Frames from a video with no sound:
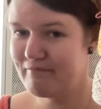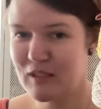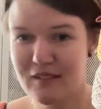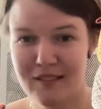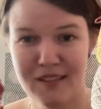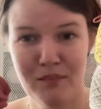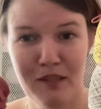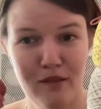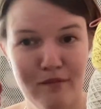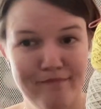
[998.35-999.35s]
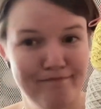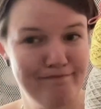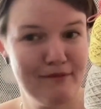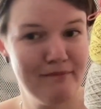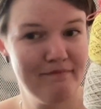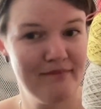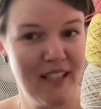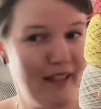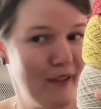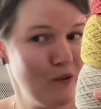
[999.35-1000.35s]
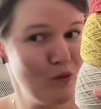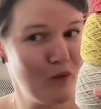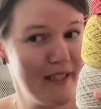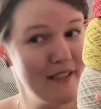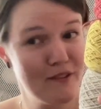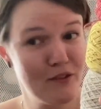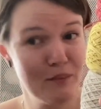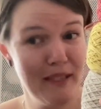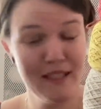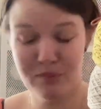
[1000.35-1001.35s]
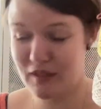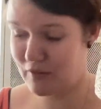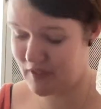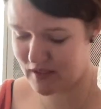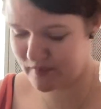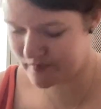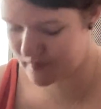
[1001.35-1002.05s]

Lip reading: Because somehow, I don't know why, it reminds me of it.